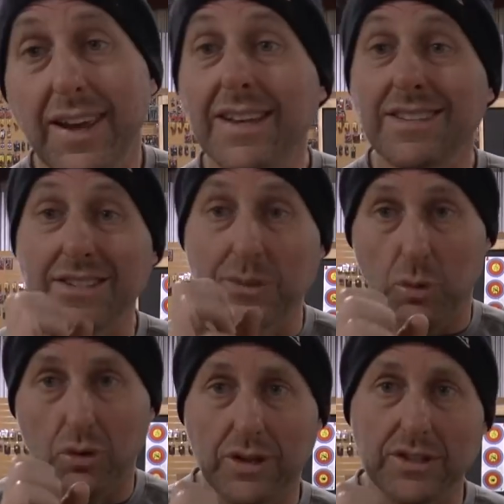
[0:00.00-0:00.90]
is a
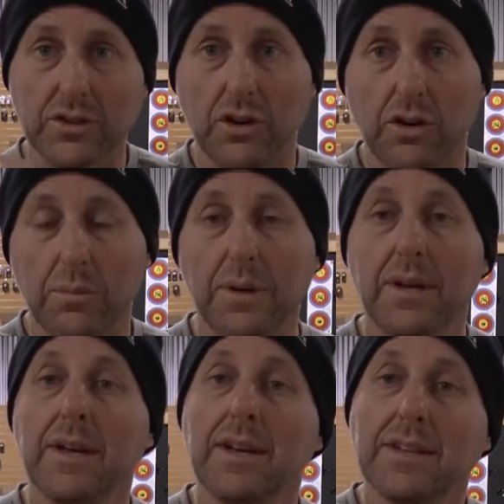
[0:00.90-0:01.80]
smaller scope.
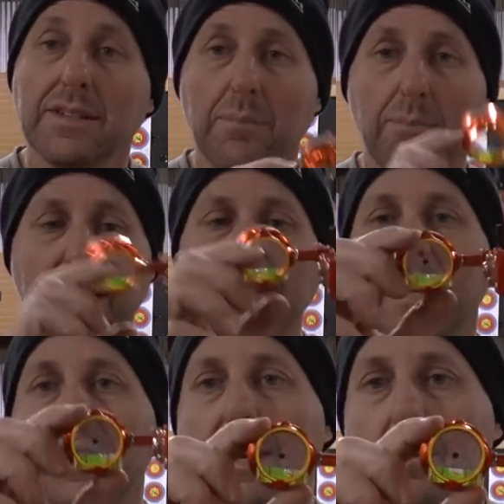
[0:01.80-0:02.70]
So
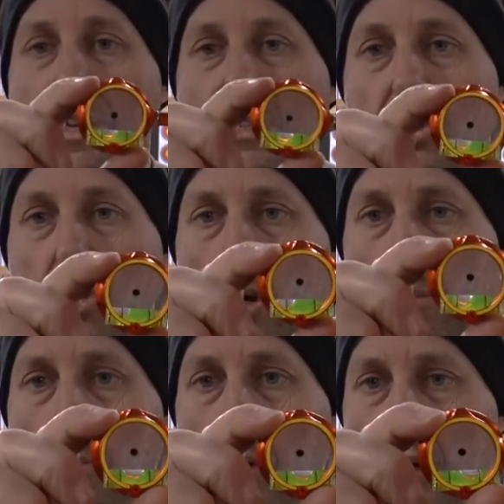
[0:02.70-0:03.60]
basically my
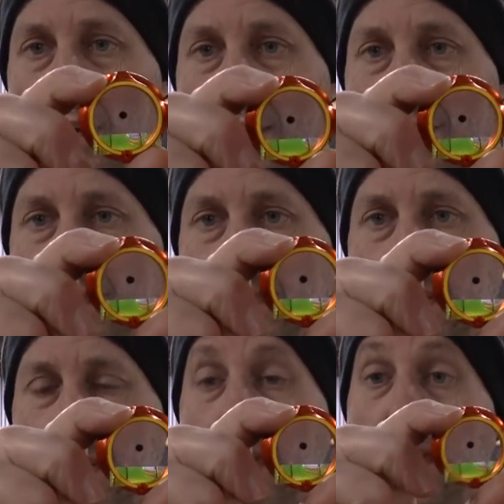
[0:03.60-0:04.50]
scope body, this
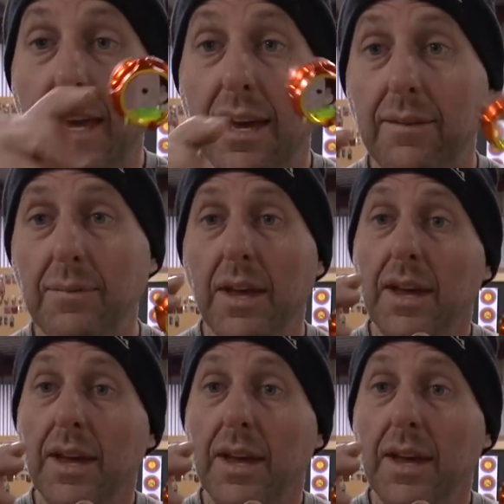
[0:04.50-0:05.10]
thing here,